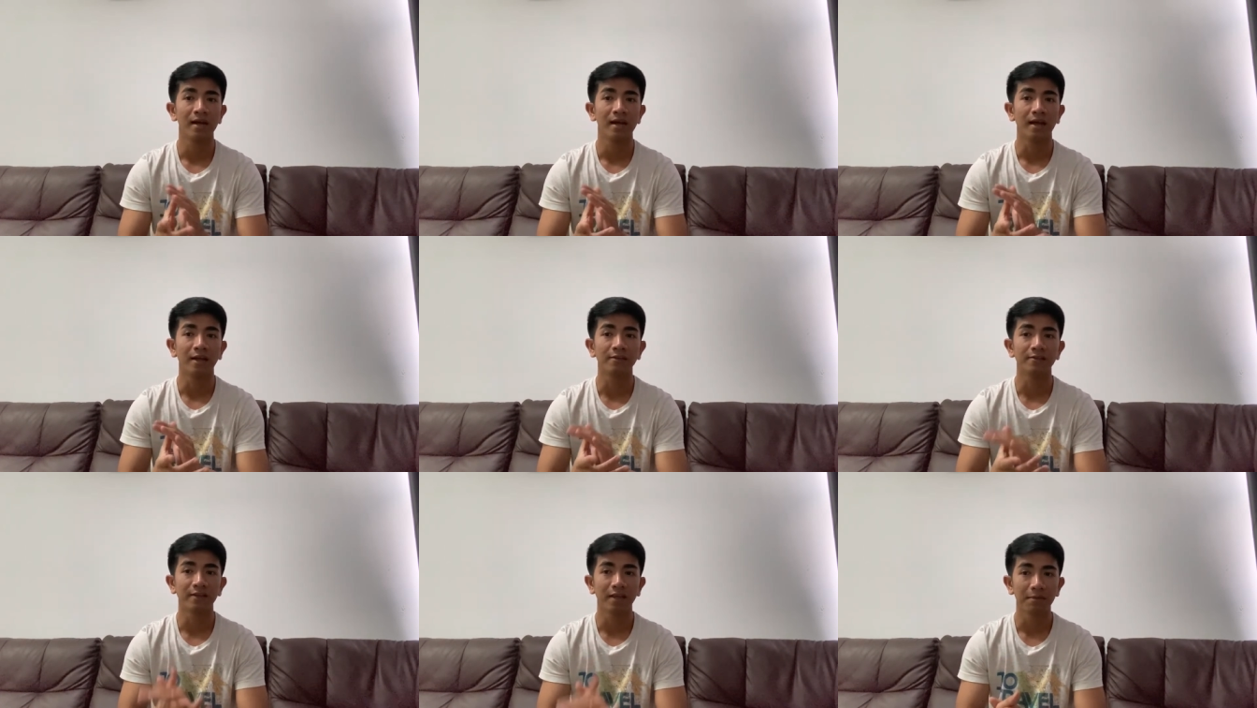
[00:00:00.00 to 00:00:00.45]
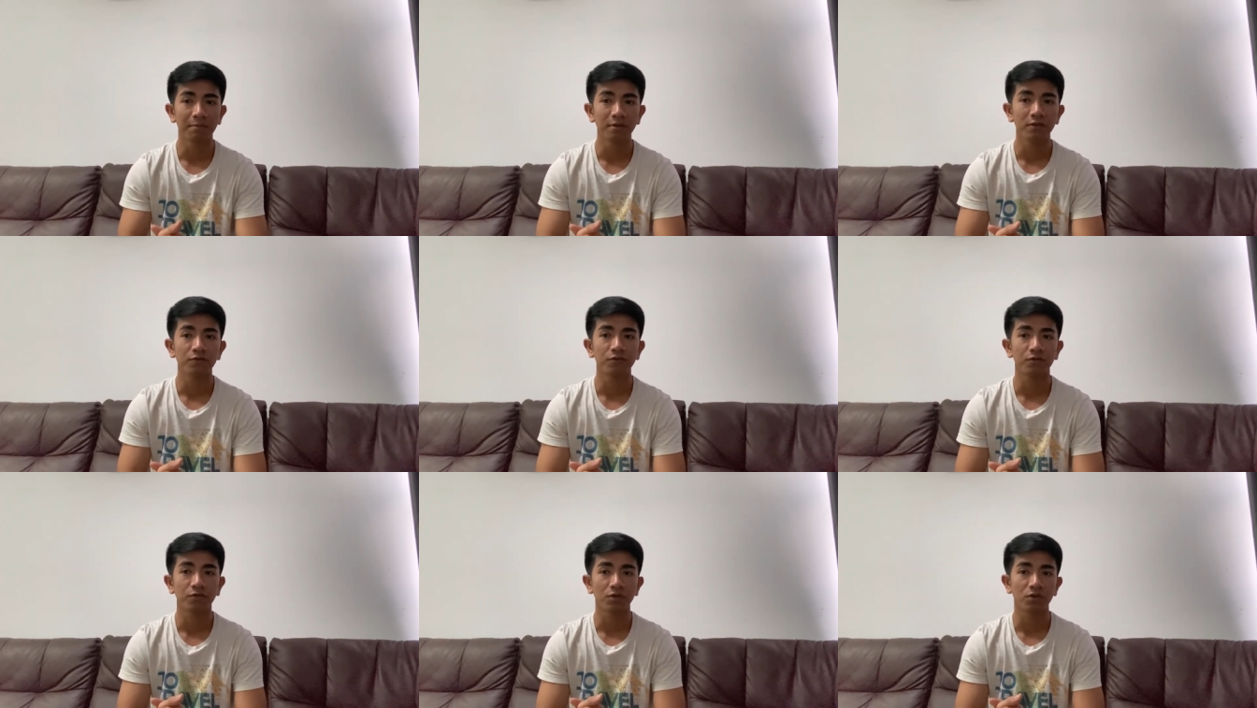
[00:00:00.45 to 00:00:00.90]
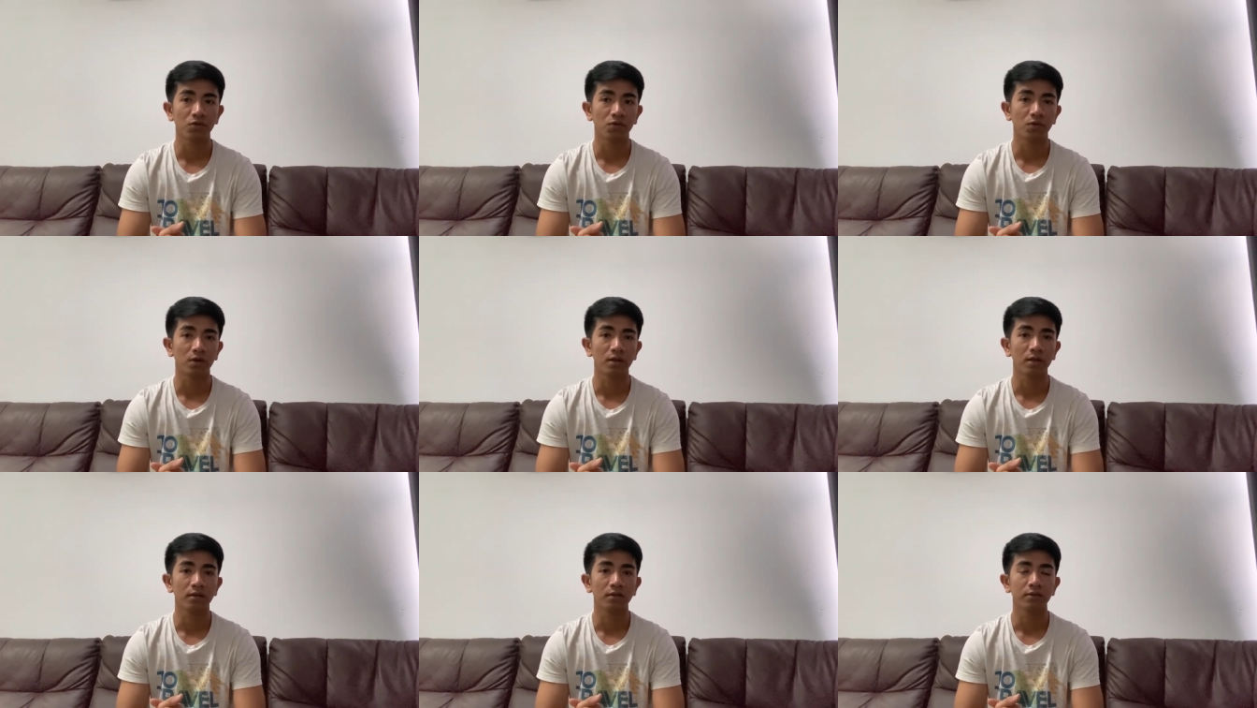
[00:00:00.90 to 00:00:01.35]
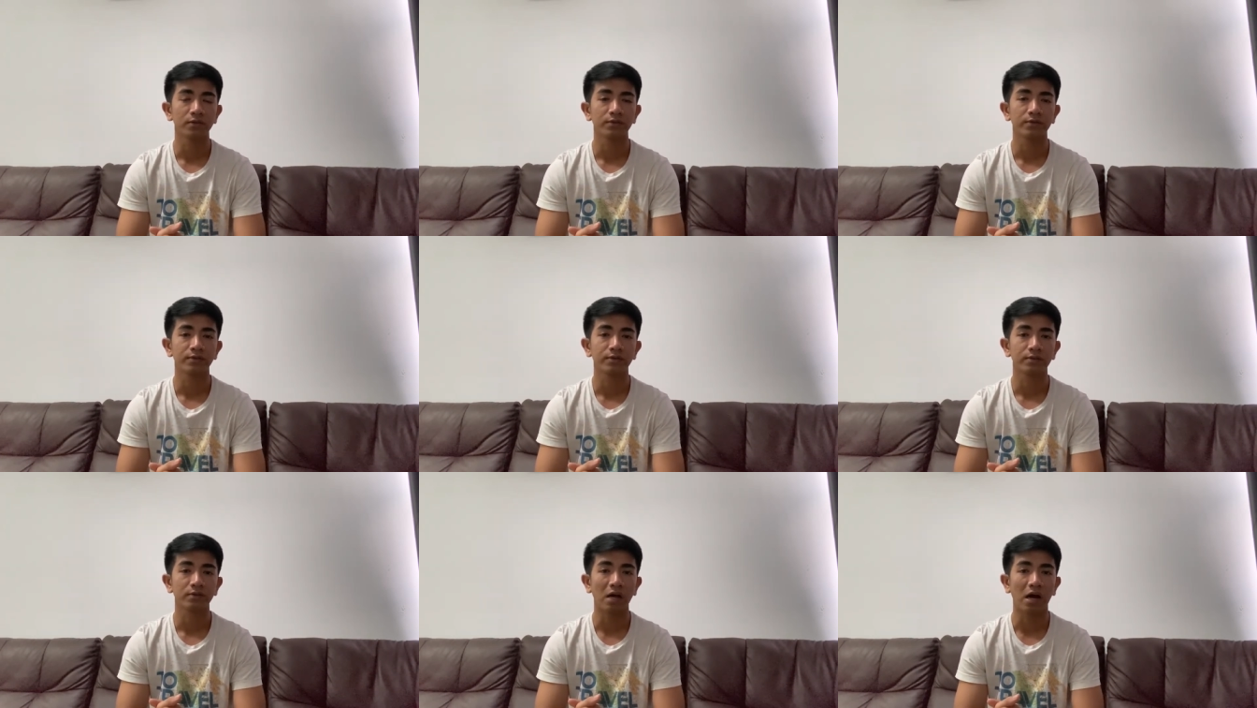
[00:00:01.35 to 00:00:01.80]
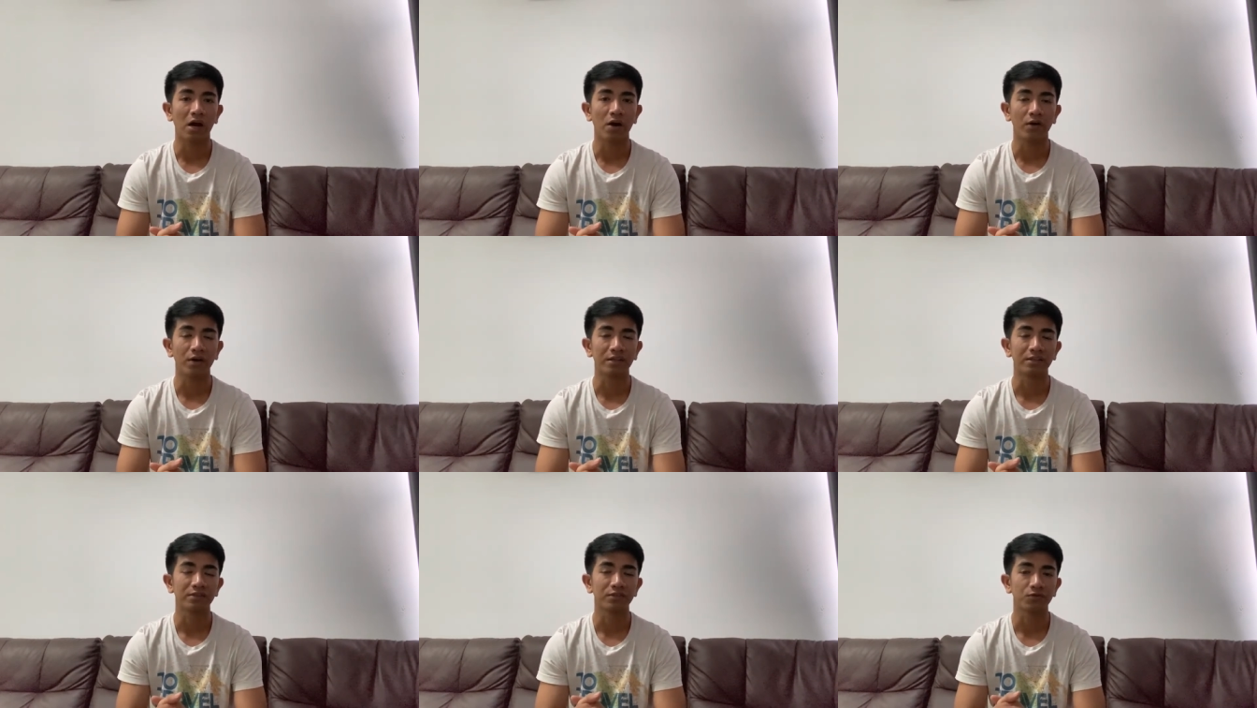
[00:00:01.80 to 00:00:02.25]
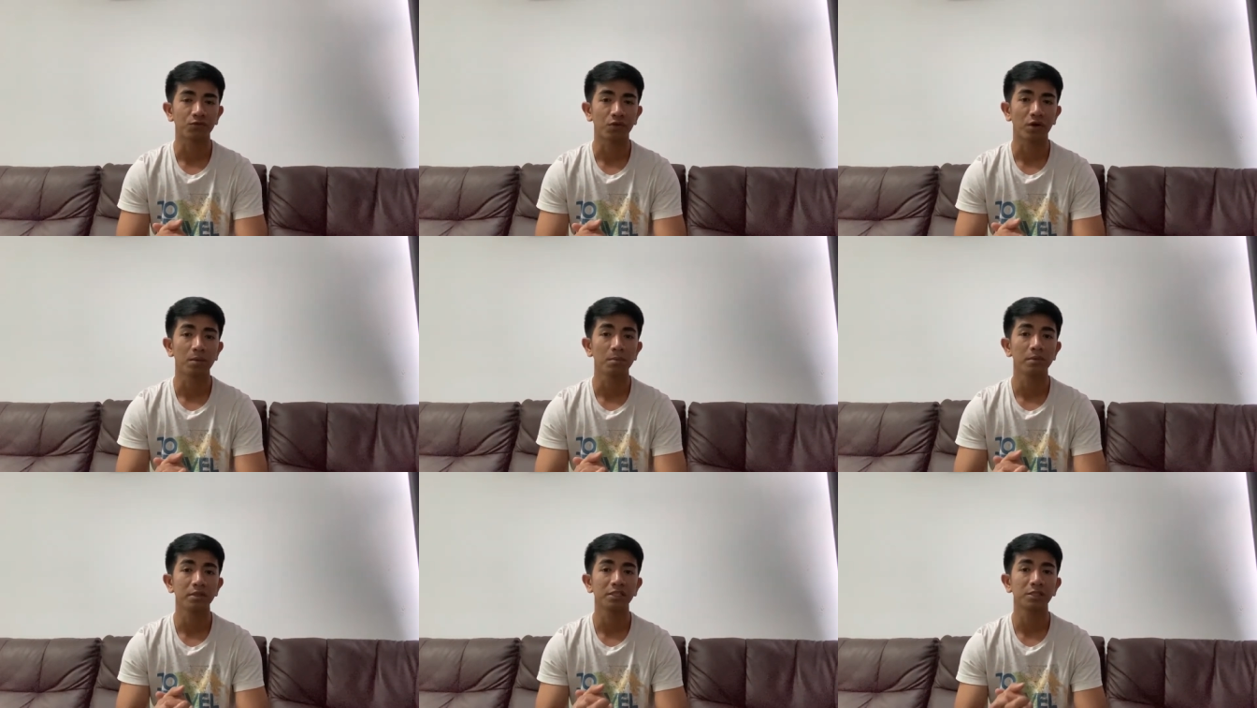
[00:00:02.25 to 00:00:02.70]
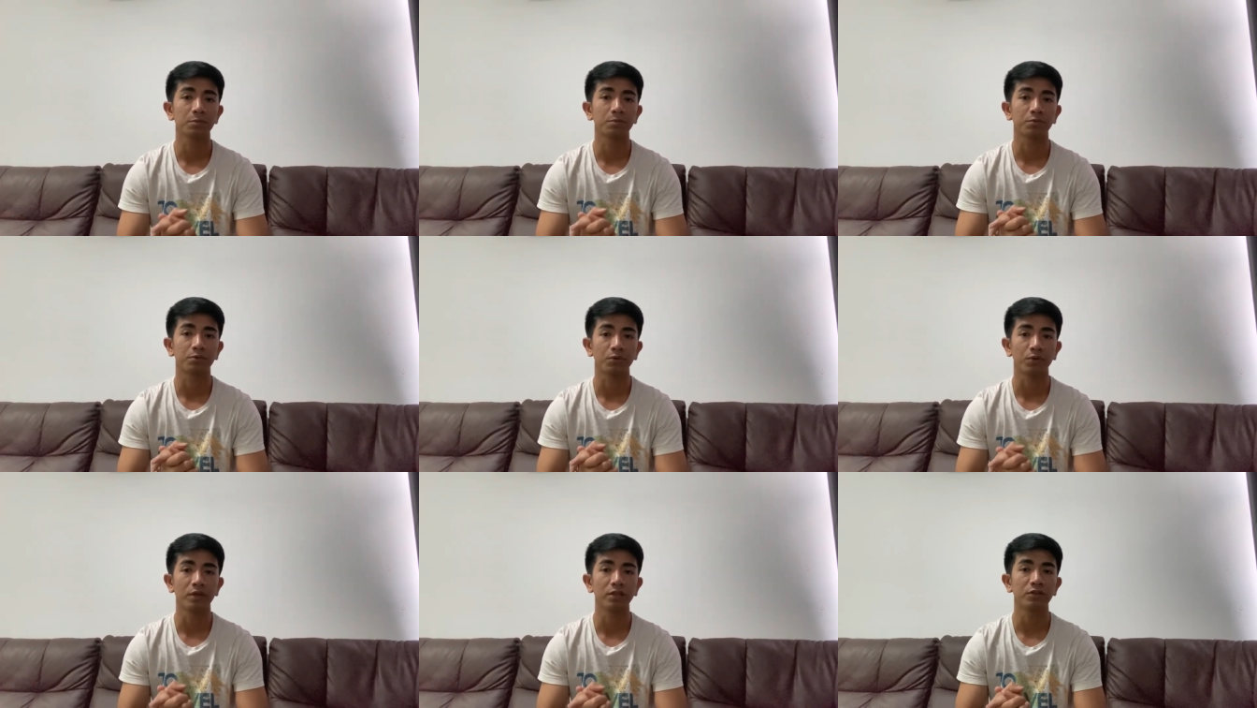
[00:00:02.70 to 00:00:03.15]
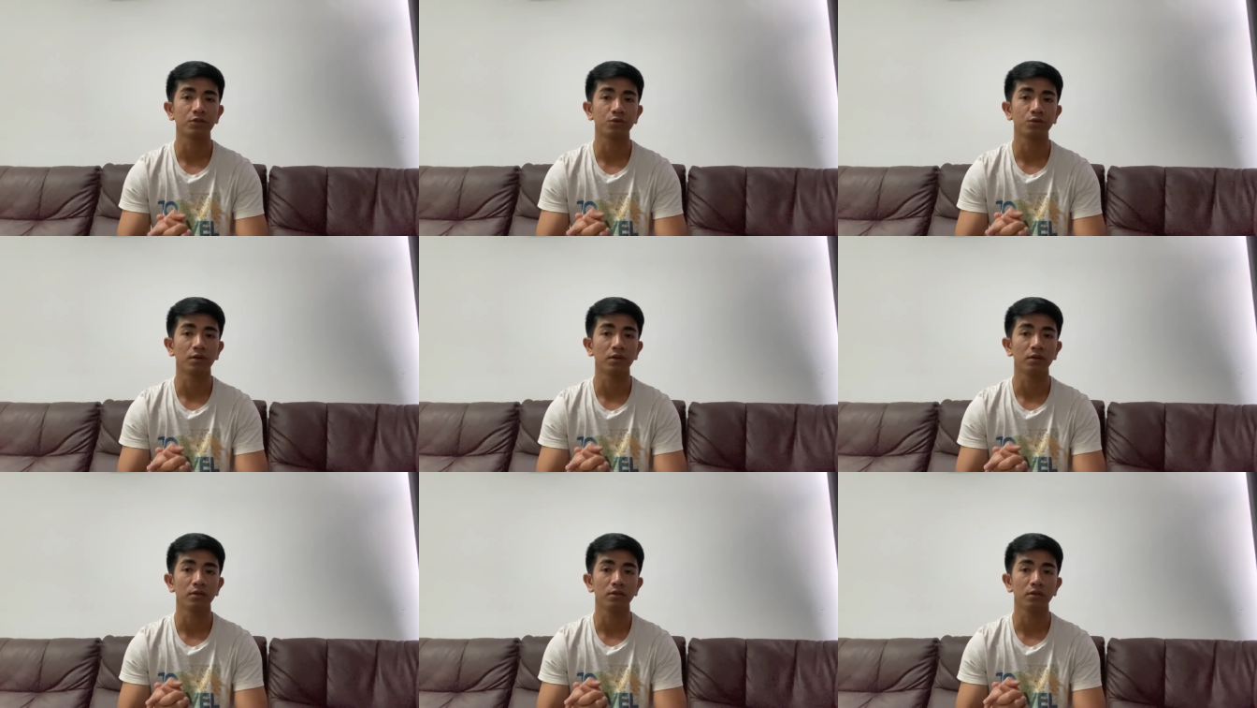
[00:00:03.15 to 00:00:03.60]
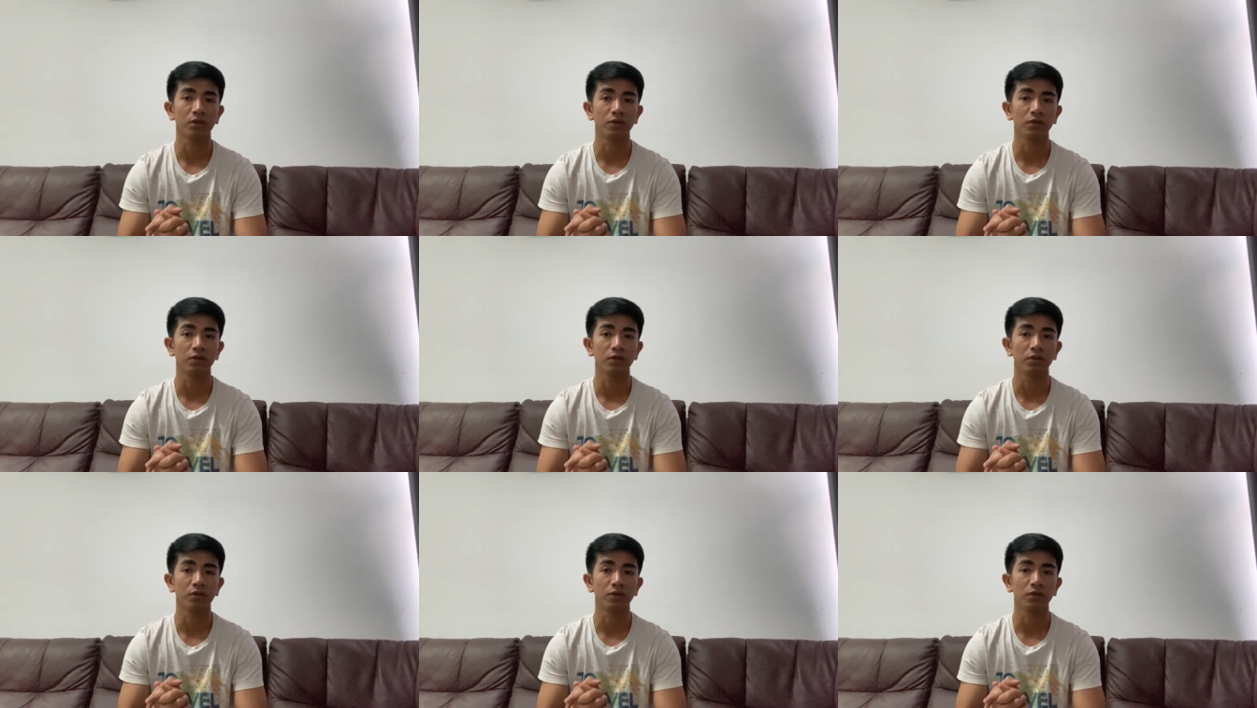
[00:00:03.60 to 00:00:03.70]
Islamic funerals are extremely spiritual